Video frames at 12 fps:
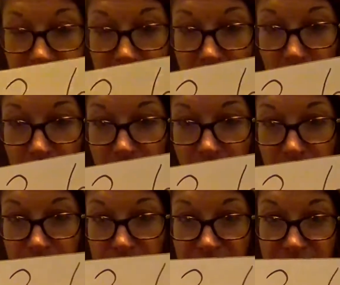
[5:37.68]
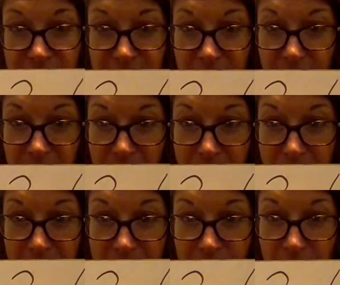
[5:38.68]
out your numbers and see if they
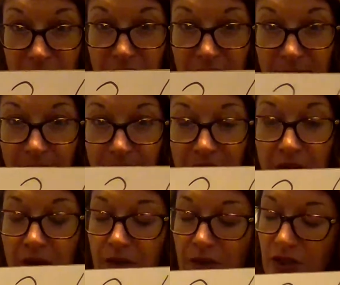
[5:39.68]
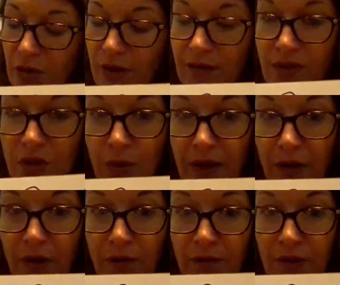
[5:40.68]
match mine. Do you have a
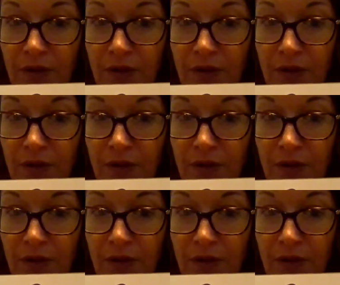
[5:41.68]
12?